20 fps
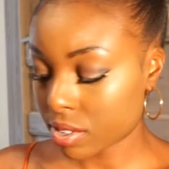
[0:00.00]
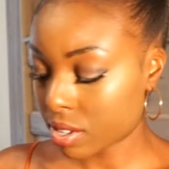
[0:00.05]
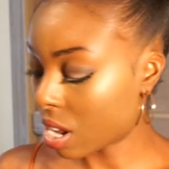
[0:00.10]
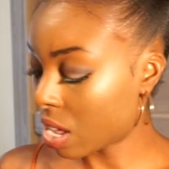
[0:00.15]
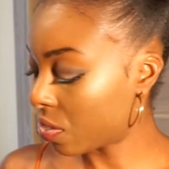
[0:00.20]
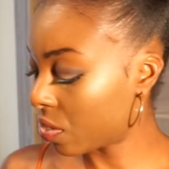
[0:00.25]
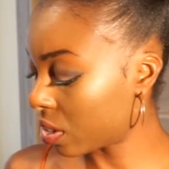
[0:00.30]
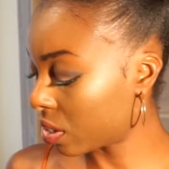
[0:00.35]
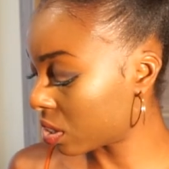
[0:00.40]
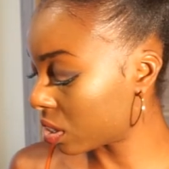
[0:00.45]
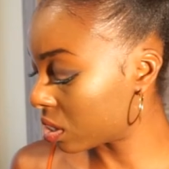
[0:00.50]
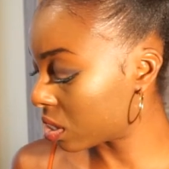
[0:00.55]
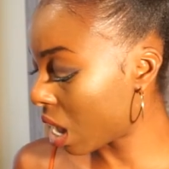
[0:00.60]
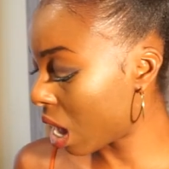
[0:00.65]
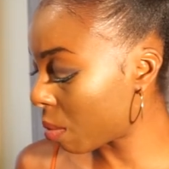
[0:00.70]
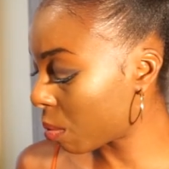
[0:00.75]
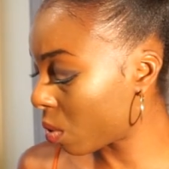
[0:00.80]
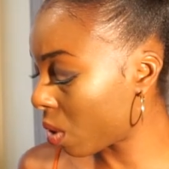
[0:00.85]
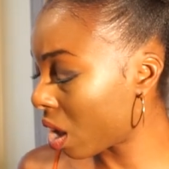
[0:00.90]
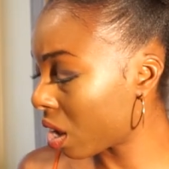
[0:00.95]
I think the
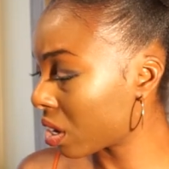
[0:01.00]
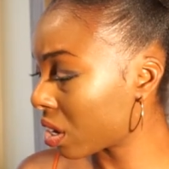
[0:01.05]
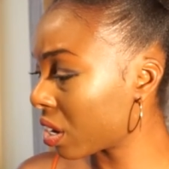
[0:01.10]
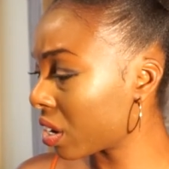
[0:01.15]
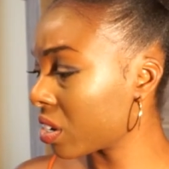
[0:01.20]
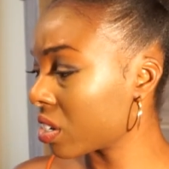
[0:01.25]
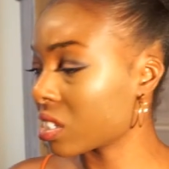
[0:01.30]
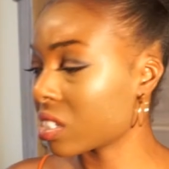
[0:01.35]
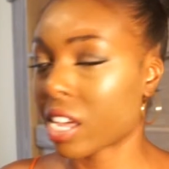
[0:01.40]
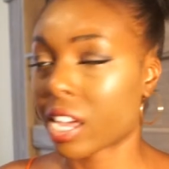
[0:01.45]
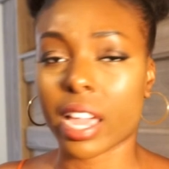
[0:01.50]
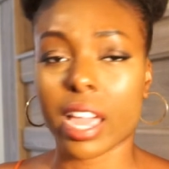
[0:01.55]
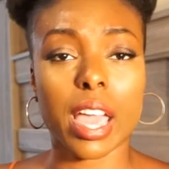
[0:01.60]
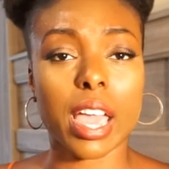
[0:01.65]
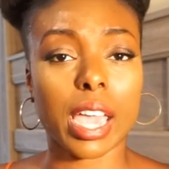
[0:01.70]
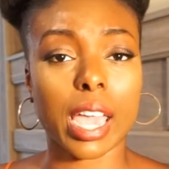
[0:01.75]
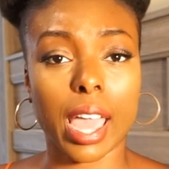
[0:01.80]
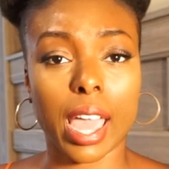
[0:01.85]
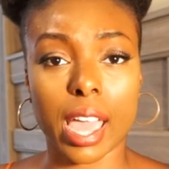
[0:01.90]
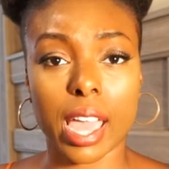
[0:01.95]
top part of the hair is like
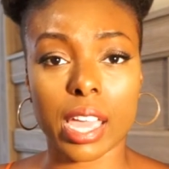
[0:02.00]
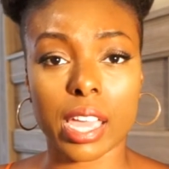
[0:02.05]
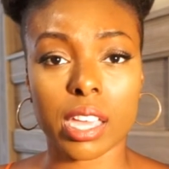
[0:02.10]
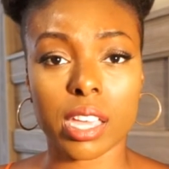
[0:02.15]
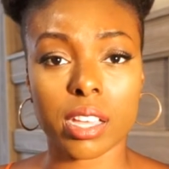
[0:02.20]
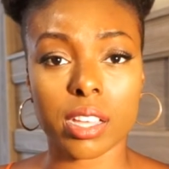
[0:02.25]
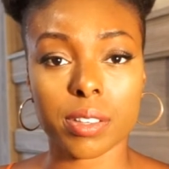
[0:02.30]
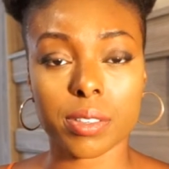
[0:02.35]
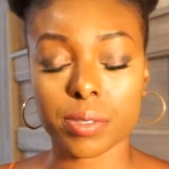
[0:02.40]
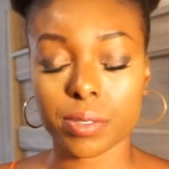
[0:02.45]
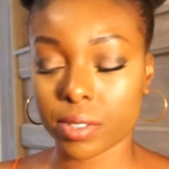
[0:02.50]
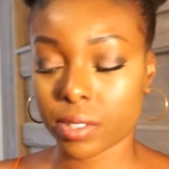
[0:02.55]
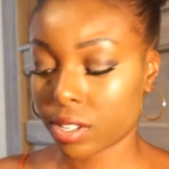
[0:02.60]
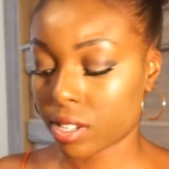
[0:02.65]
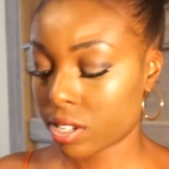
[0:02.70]
8A.